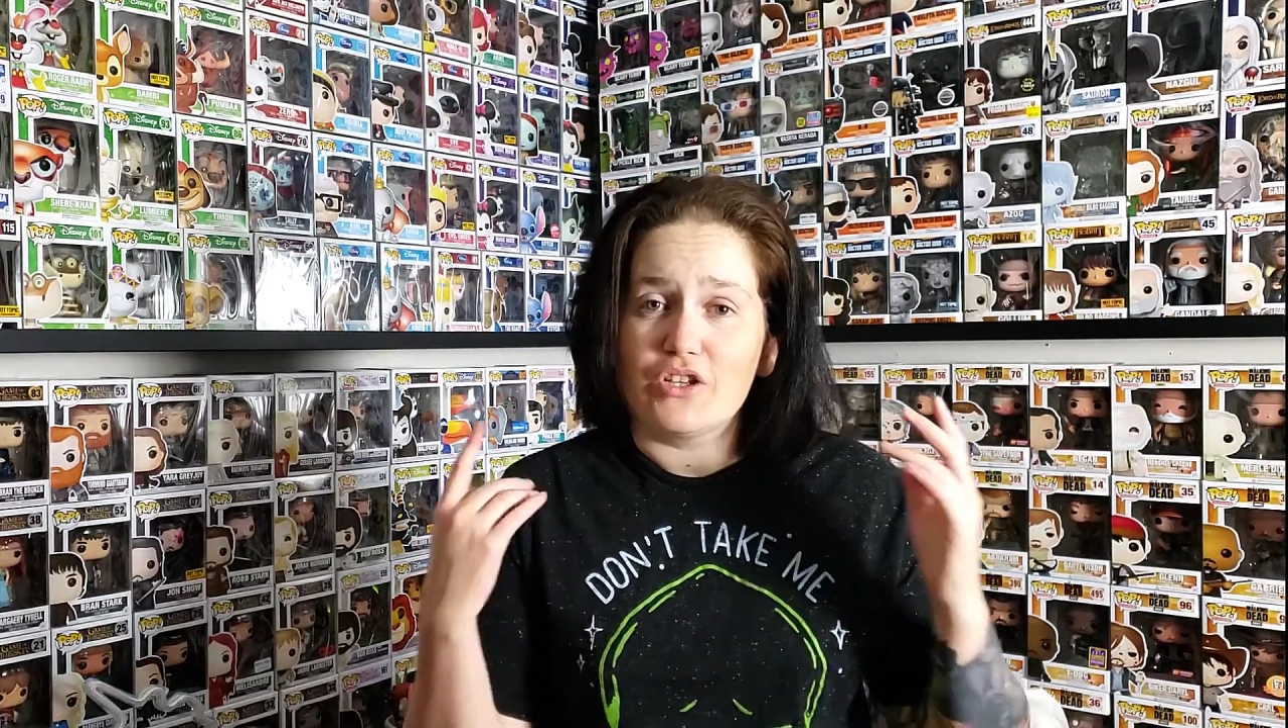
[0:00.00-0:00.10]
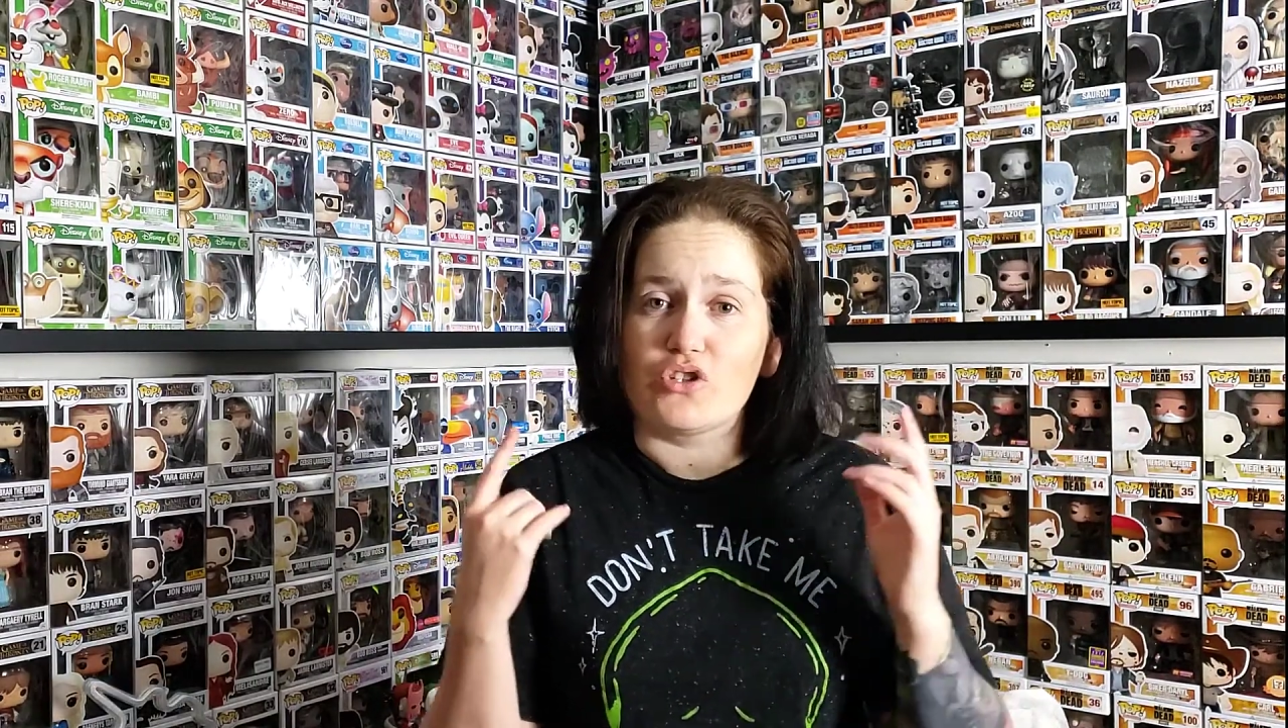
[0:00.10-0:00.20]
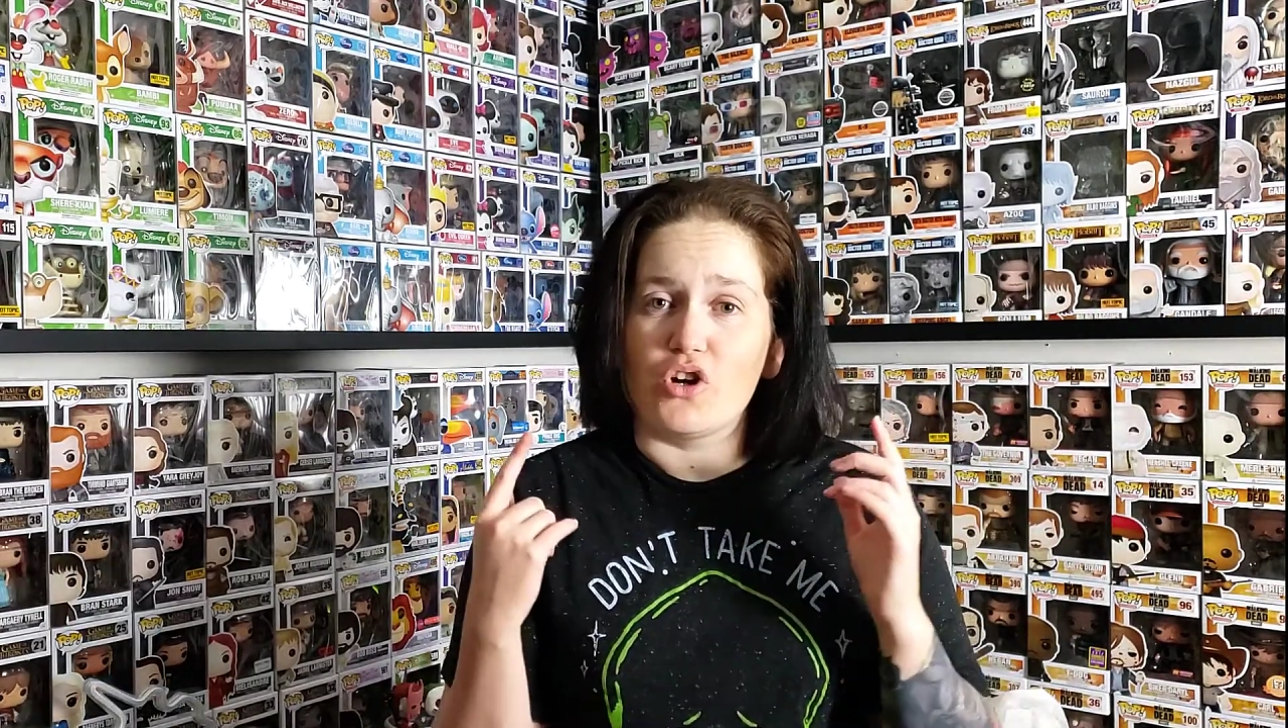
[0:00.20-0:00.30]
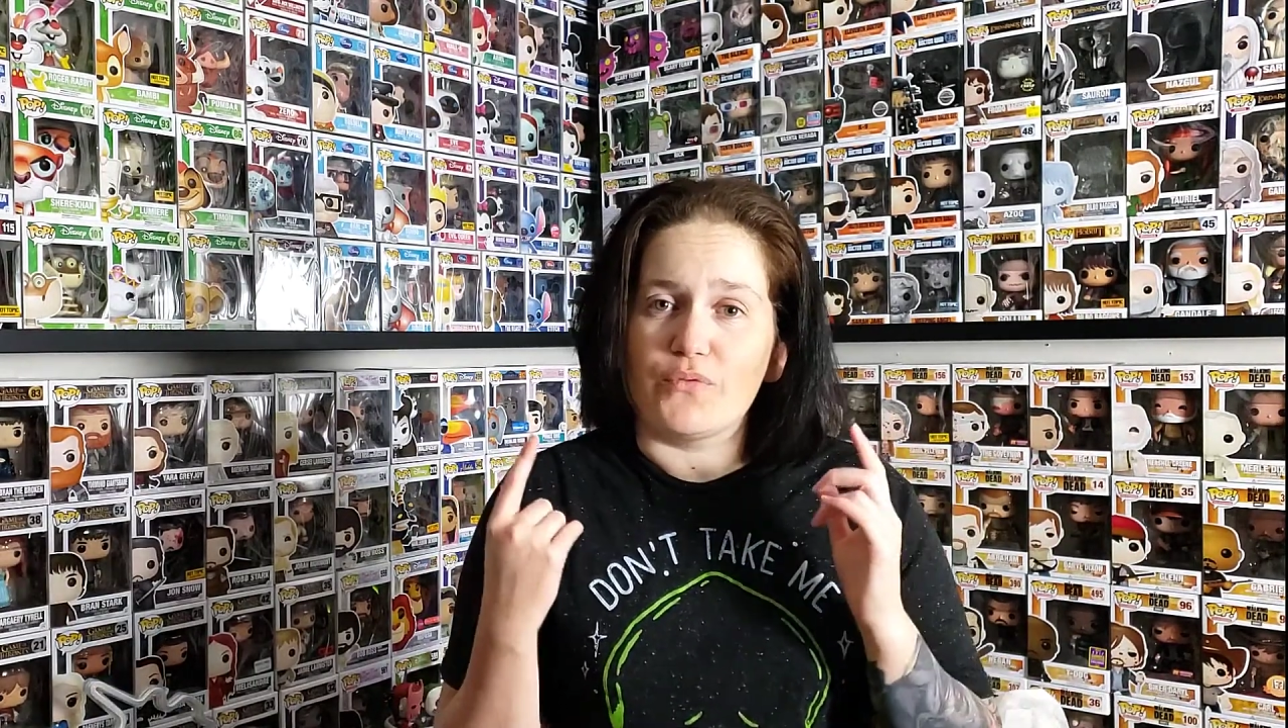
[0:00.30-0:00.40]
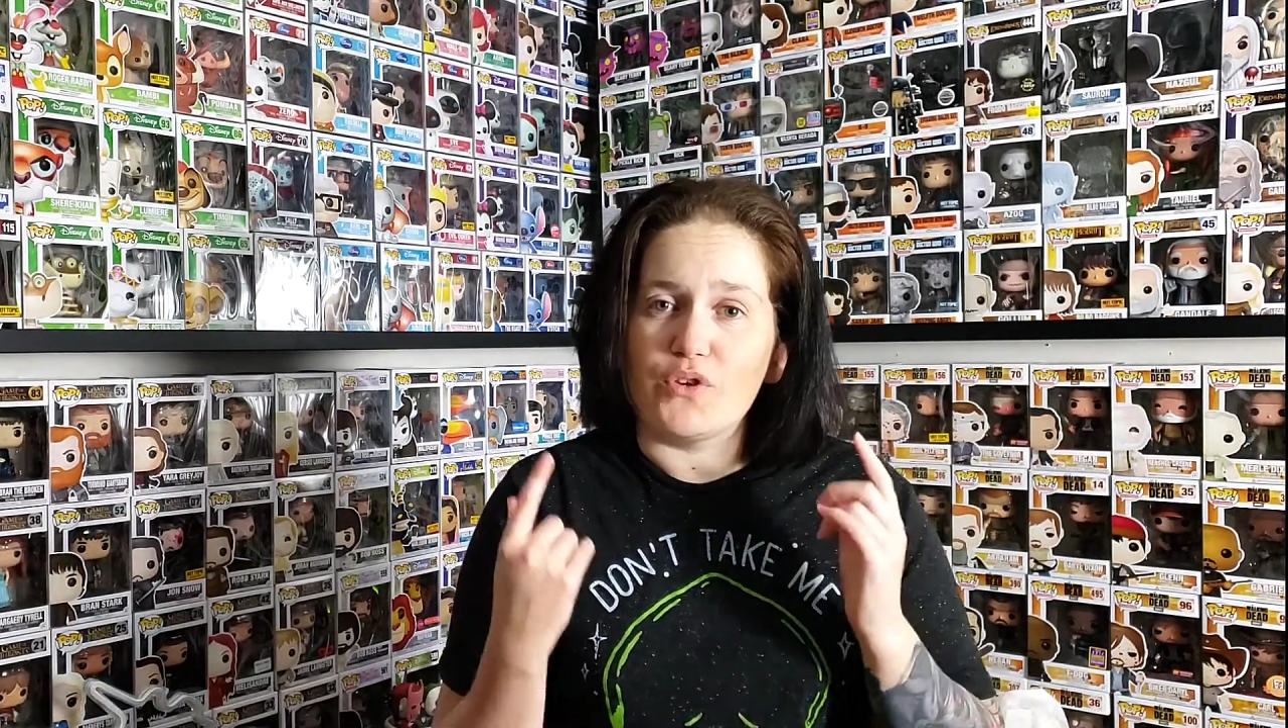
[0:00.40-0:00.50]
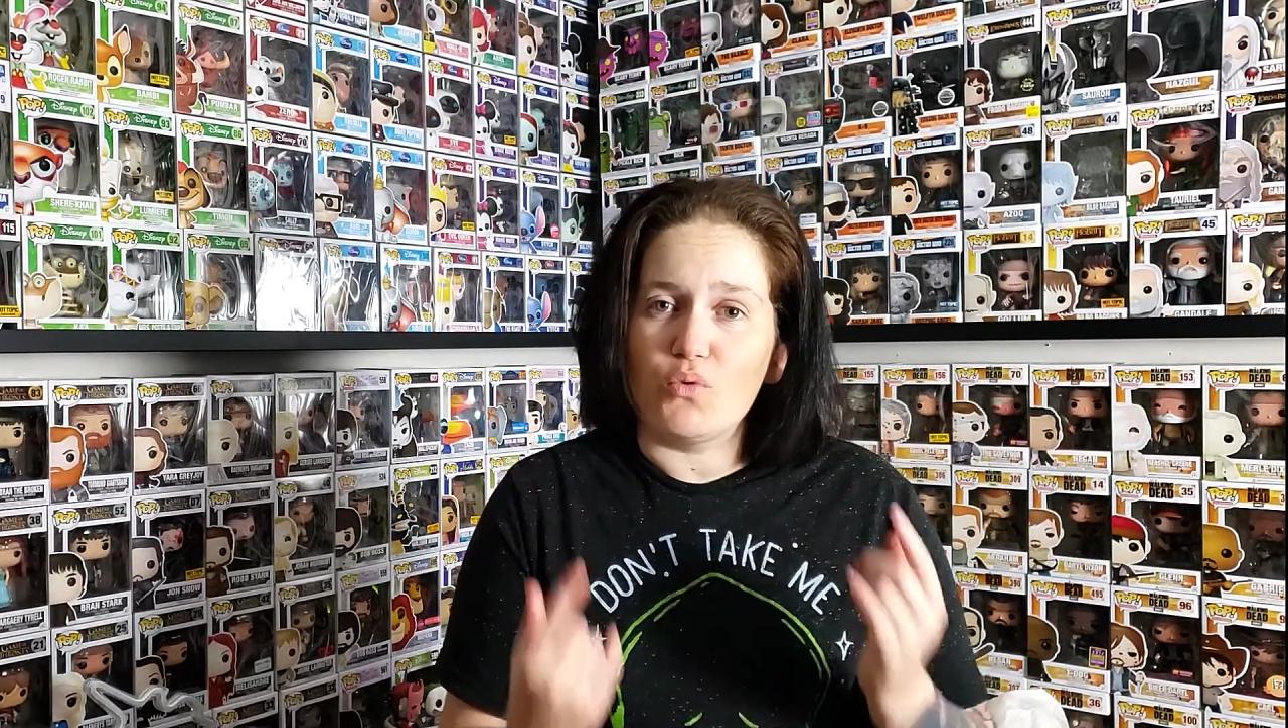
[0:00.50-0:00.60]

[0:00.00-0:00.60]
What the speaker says: so if you